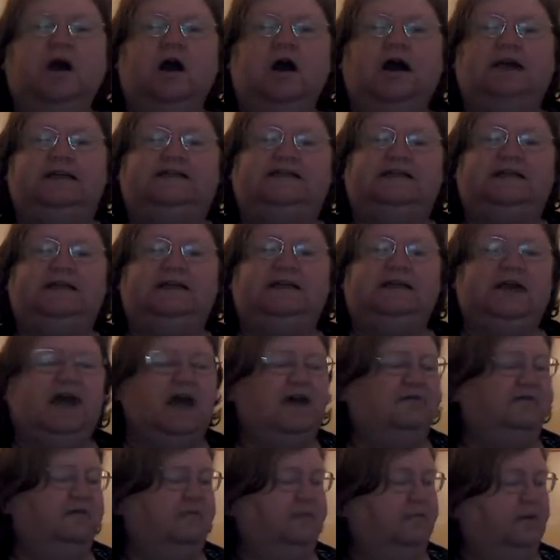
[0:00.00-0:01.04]
I did
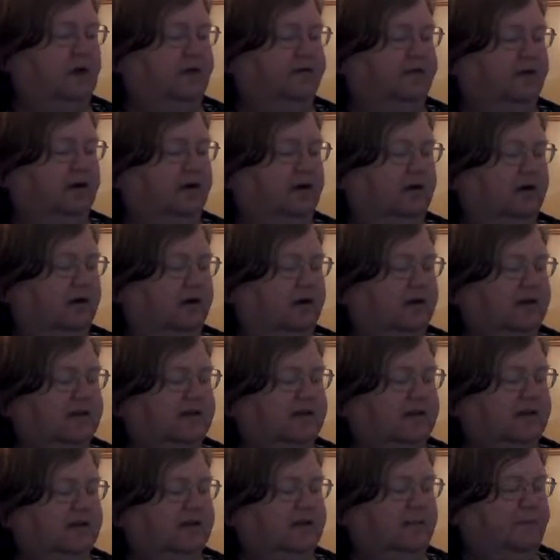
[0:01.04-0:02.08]
have a mother,
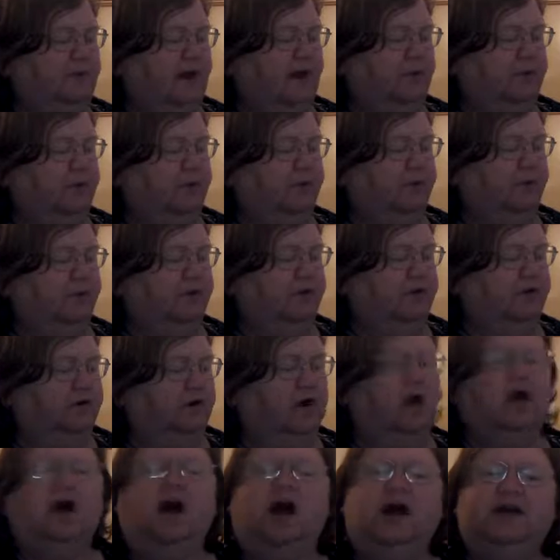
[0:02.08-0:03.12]
said the baby bird.
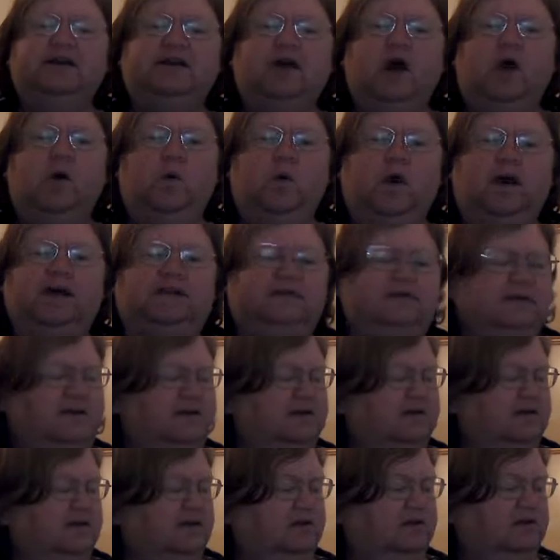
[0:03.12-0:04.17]
I know I
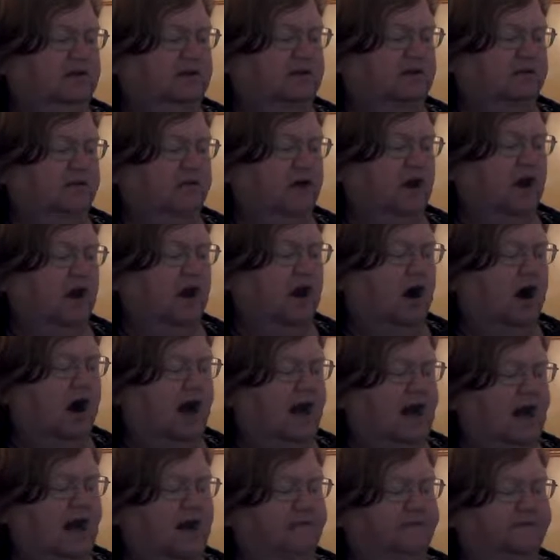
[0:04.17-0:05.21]
did.
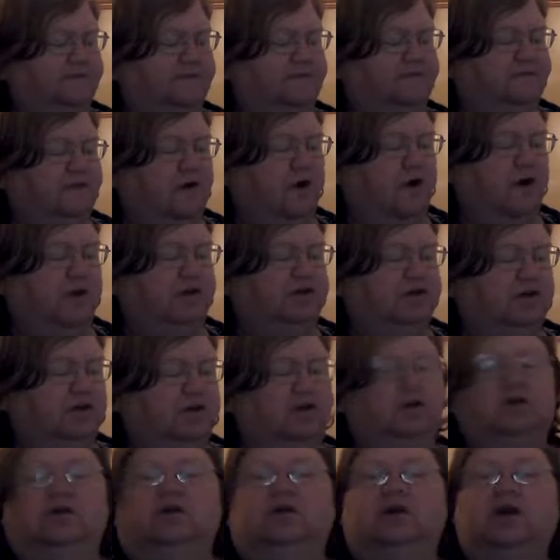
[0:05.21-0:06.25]
I have to find
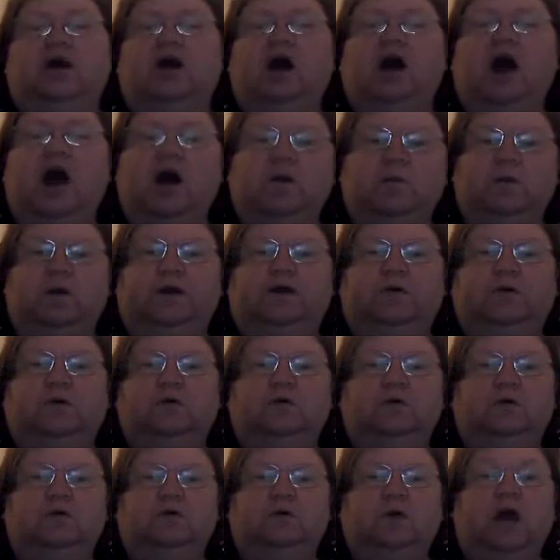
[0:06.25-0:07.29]
her. I
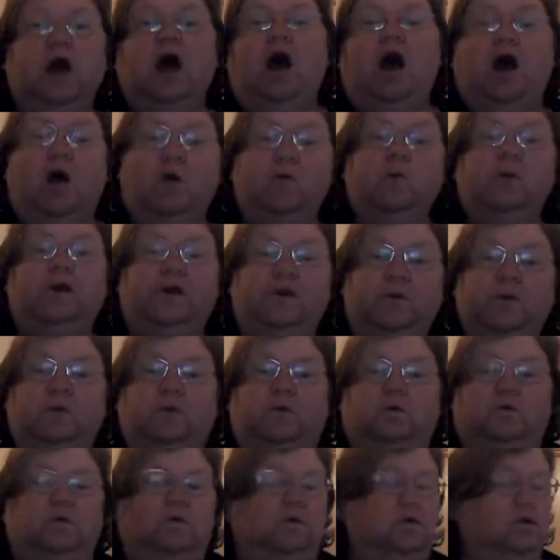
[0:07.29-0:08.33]
will. I
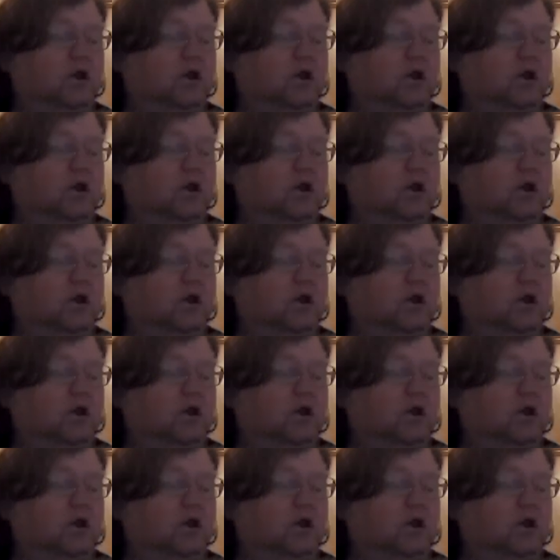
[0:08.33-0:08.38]
will.